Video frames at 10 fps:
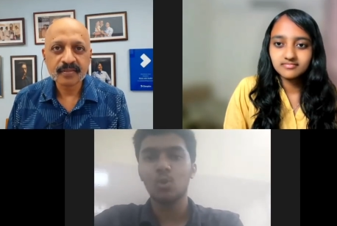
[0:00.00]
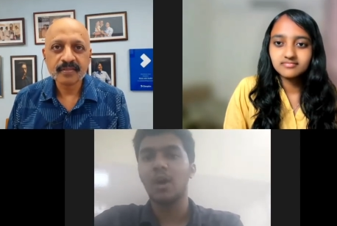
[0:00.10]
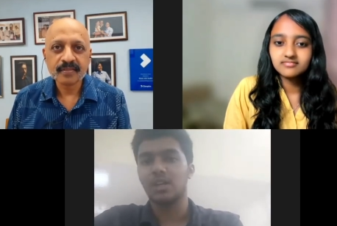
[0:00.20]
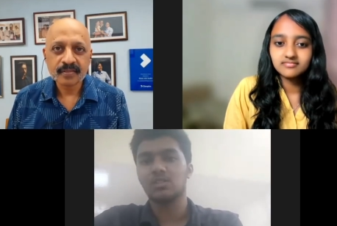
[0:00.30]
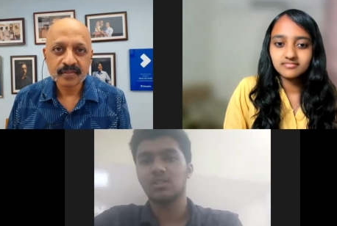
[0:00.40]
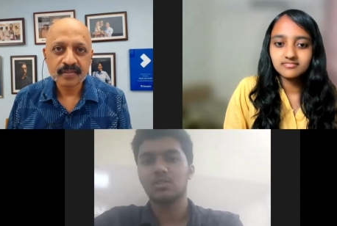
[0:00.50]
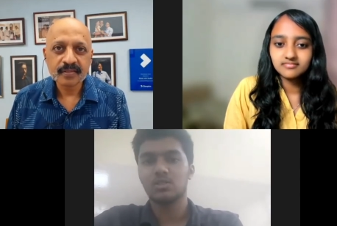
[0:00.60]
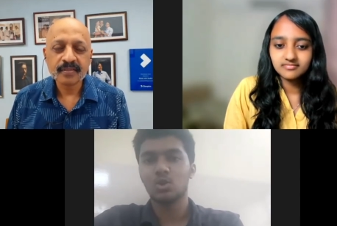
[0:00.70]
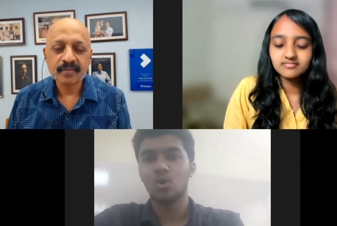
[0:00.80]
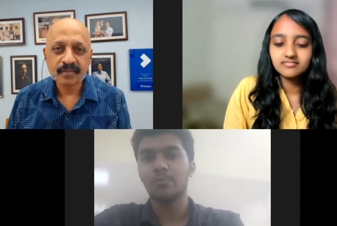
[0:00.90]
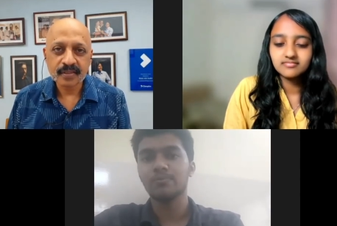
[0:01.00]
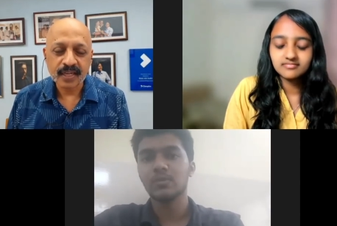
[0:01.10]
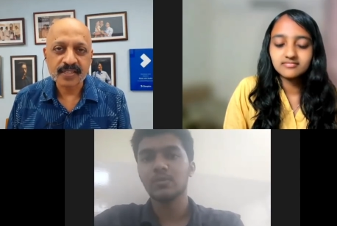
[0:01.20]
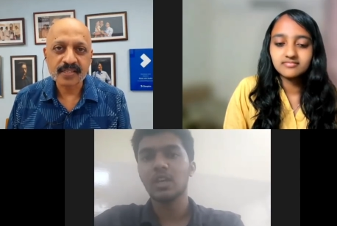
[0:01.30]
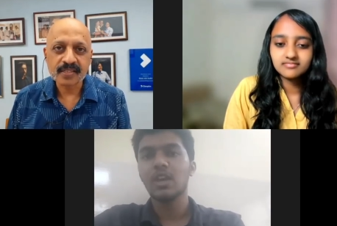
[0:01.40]
Speaker 1: too much.
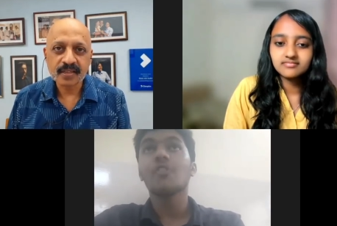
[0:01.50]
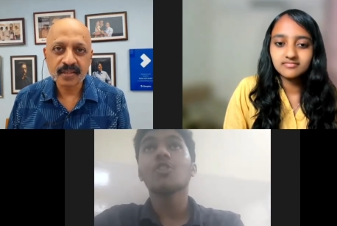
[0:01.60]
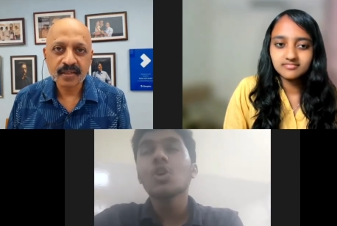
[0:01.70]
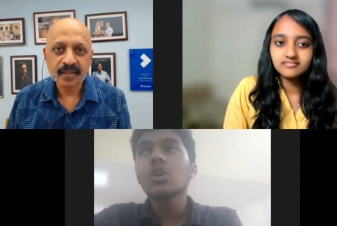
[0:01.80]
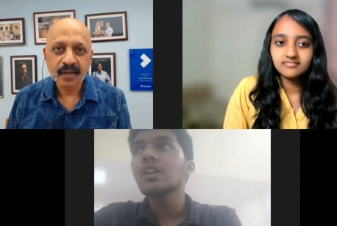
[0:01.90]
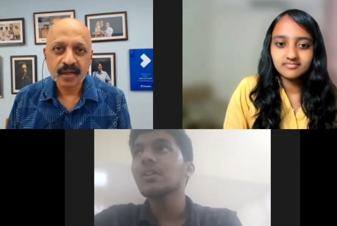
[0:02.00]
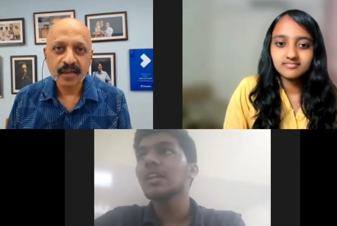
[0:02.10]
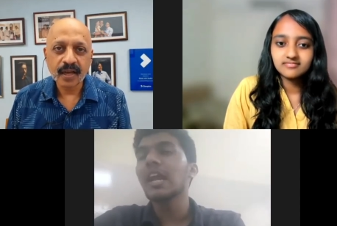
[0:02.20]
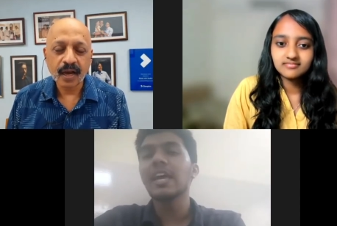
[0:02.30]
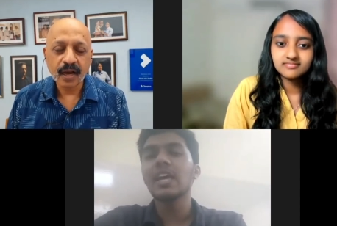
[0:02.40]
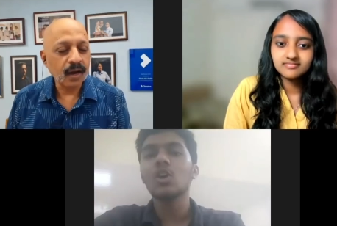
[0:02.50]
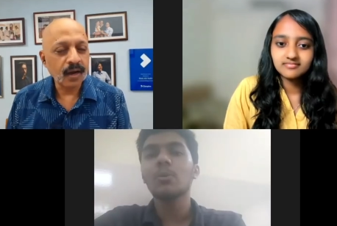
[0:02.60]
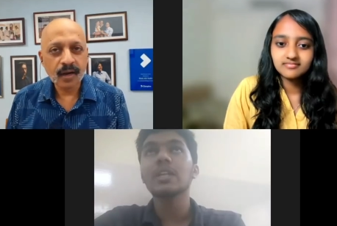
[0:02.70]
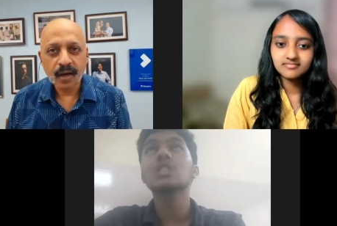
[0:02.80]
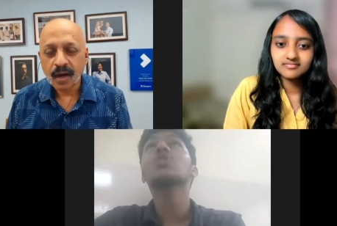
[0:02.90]
So, you know, try yeah.
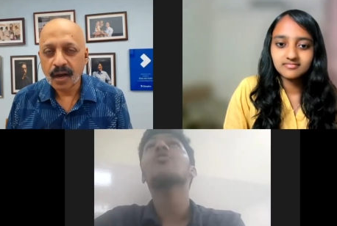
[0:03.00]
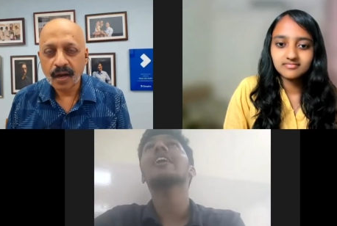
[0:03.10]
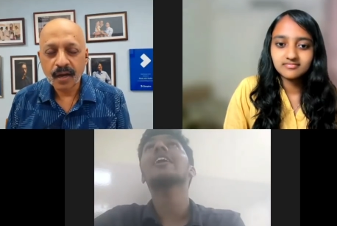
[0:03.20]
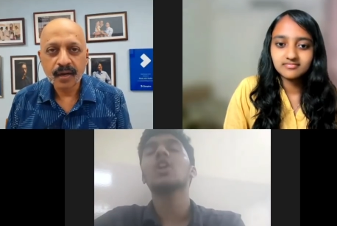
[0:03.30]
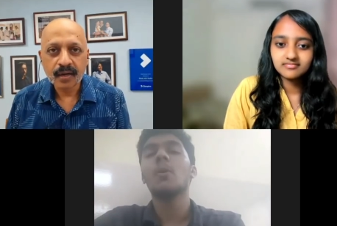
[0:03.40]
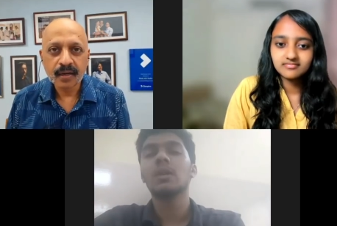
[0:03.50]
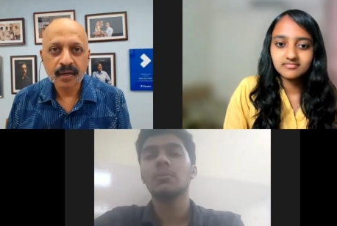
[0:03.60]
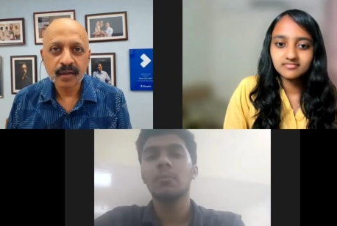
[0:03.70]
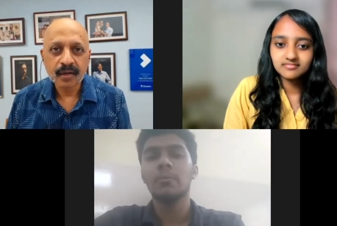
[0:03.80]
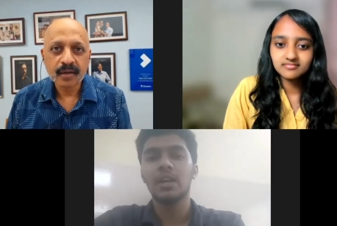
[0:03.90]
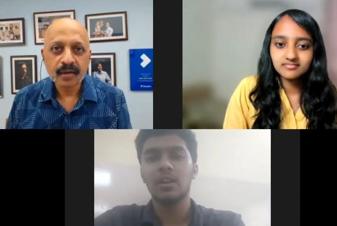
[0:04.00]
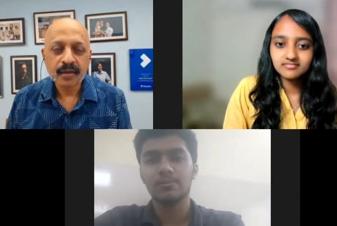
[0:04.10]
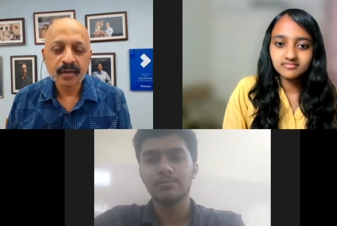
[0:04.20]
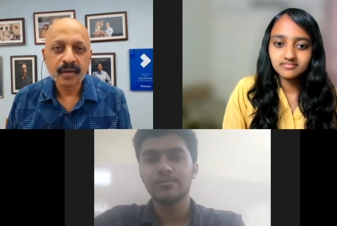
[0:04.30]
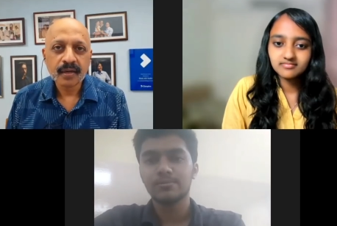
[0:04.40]
your best to that optimum middle.
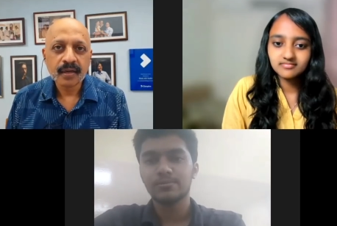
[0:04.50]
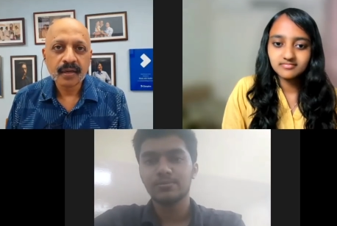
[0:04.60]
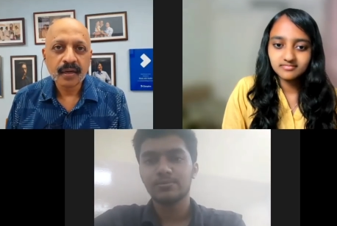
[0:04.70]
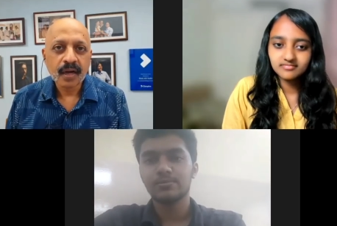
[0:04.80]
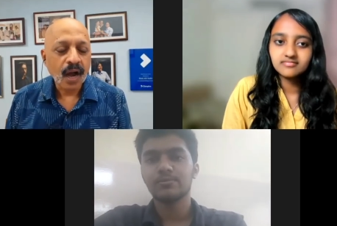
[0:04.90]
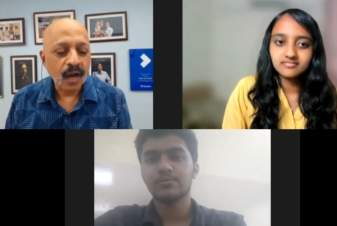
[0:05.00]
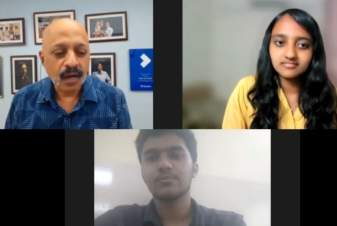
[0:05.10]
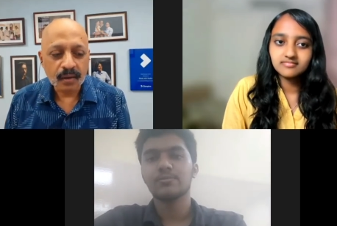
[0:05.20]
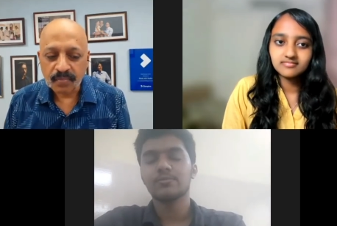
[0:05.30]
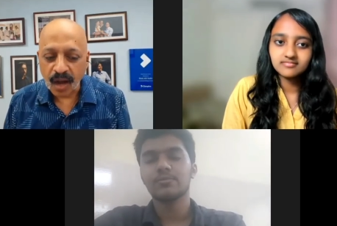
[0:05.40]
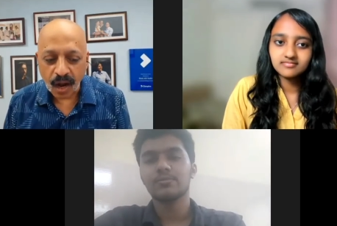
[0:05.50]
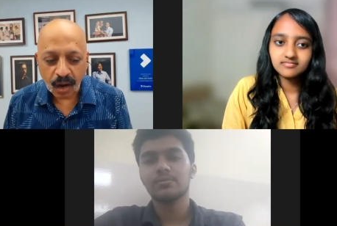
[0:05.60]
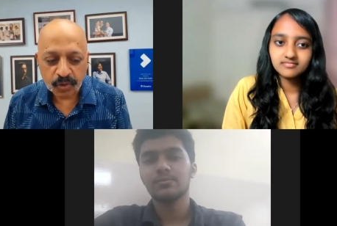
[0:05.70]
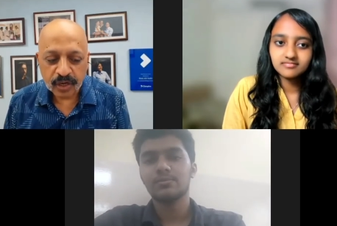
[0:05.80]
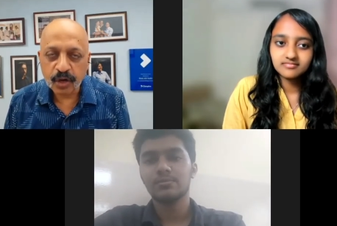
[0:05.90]
Speaker 2: Uh,
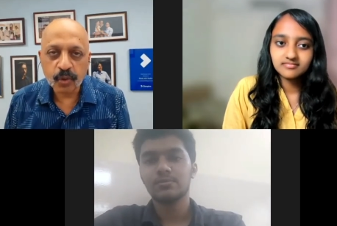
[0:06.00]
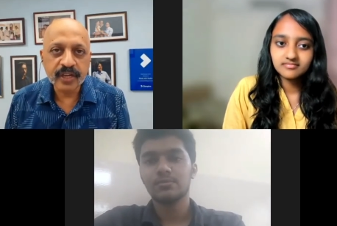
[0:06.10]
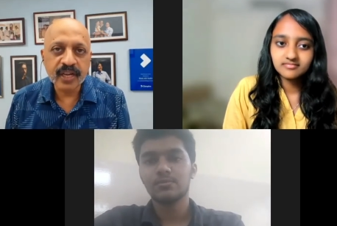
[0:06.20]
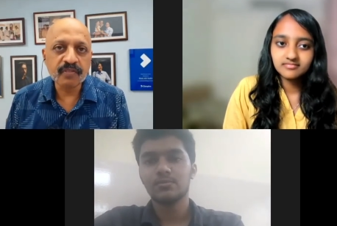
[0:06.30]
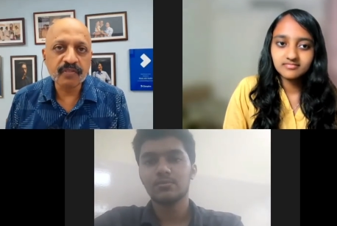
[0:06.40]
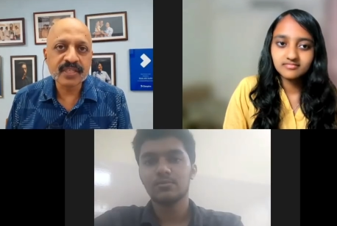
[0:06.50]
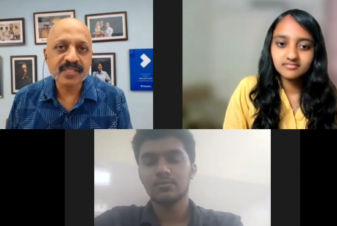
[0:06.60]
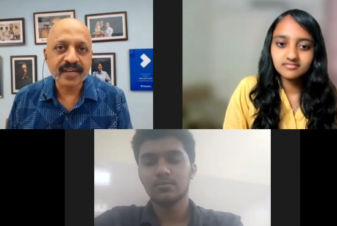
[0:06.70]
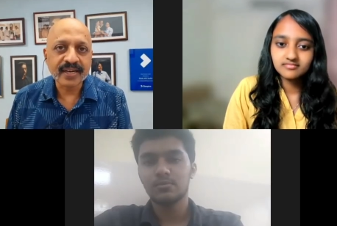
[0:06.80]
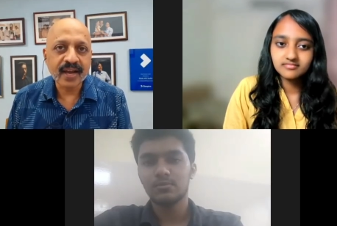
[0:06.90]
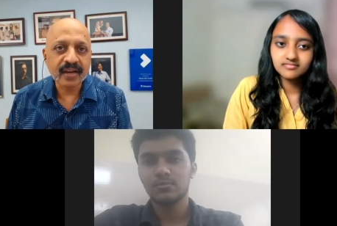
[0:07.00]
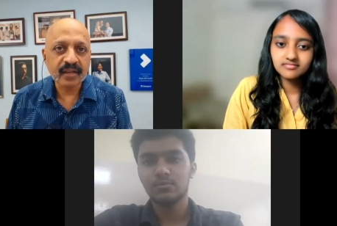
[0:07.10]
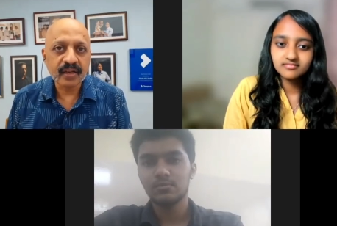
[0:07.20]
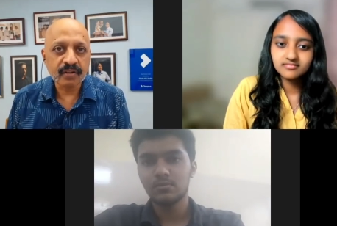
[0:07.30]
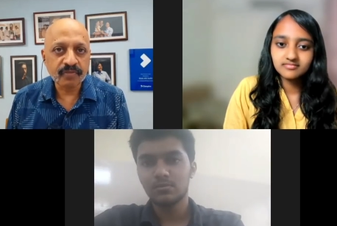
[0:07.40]
how did you deal with this entire
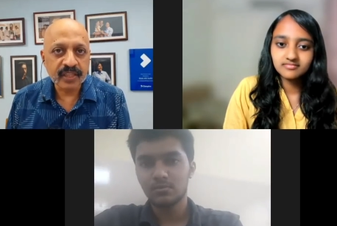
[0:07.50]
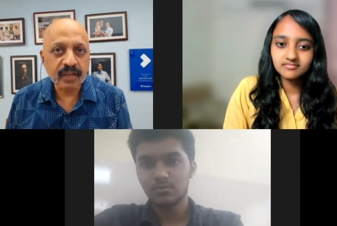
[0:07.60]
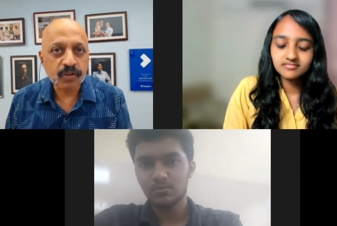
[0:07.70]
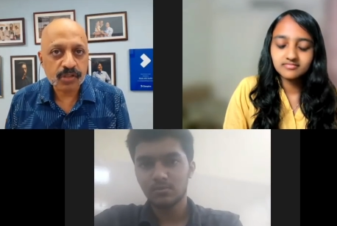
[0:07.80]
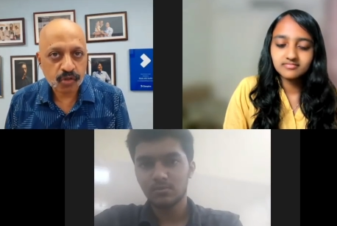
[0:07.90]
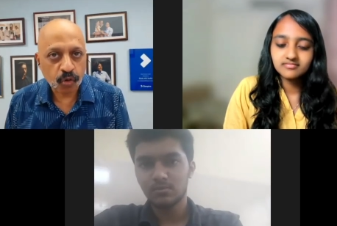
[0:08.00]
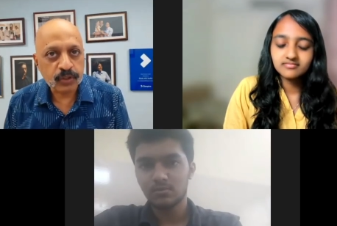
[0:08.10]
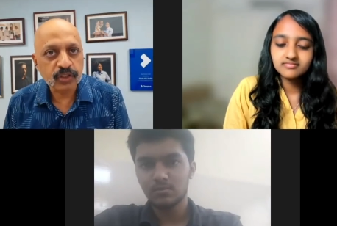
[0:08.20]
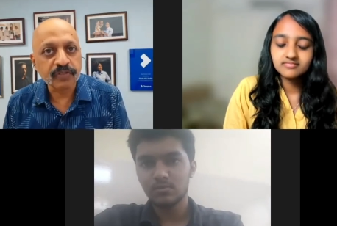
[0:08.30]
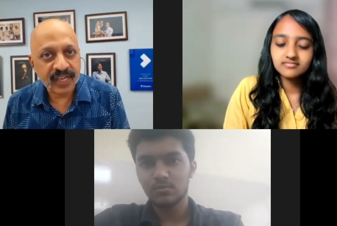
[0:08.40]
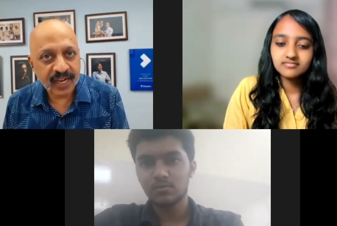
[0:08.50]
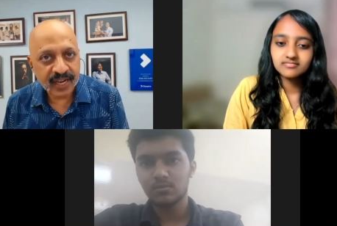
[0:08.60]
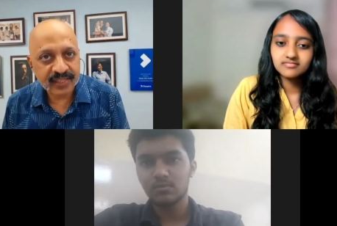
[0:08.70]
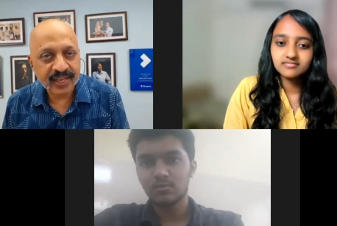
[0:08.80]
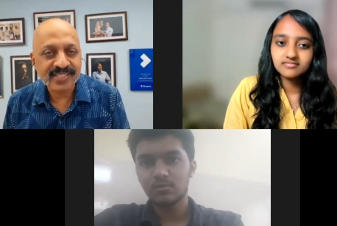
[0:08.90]
year when there was so much of delay
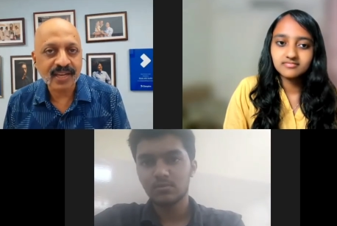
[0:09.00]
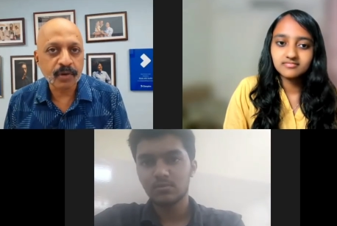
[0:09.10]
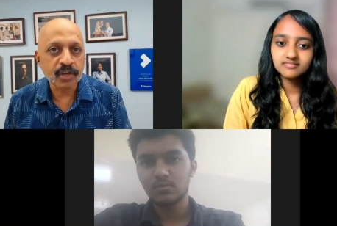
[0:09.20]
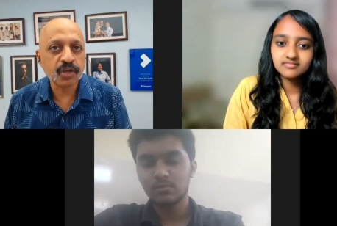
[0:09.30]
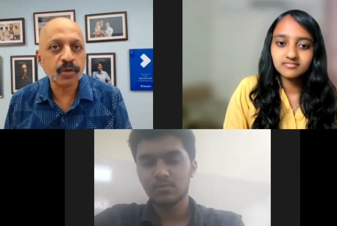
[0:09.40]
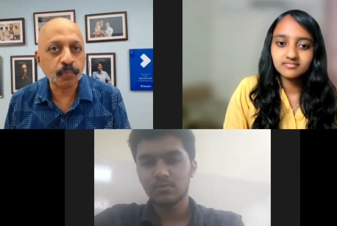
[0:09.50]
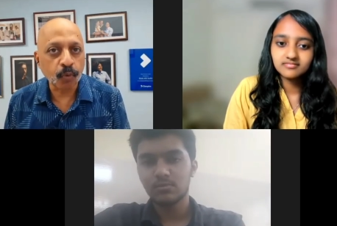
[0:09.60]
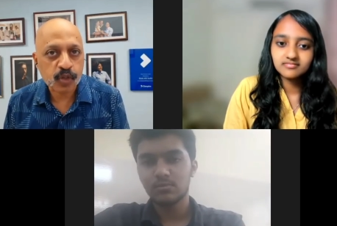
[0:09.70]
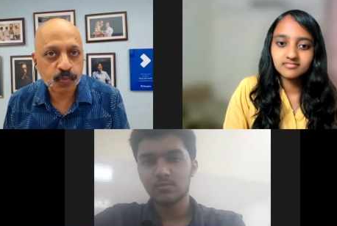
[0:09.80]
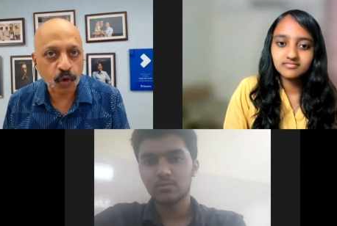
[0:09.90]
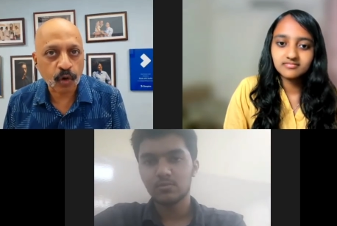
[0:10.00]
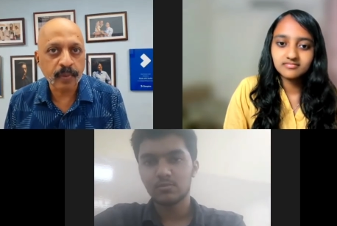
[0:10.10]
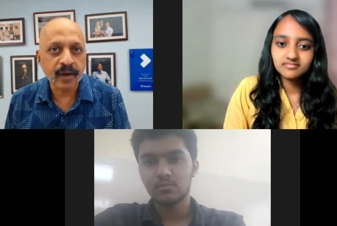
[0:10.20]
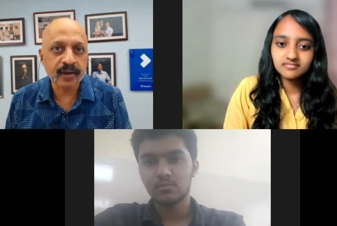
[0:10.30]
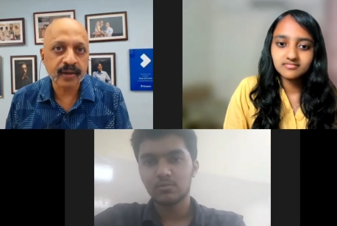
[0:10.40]
in the examination,
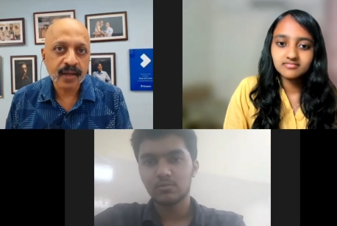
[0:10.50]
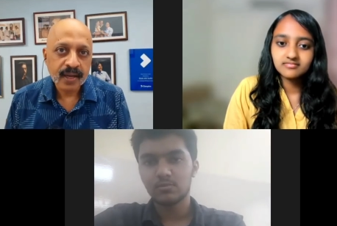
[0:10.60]
postponement,